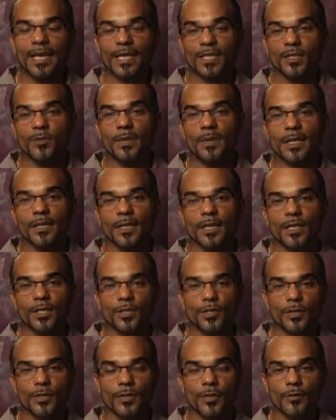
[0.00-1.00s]

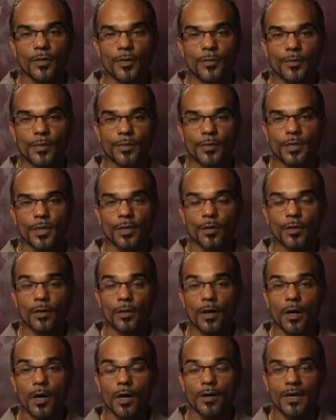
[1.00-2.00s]
expectations of your particular
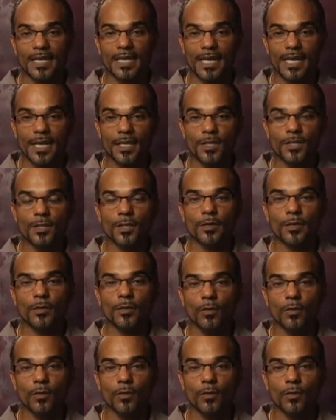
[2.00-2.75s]
congregation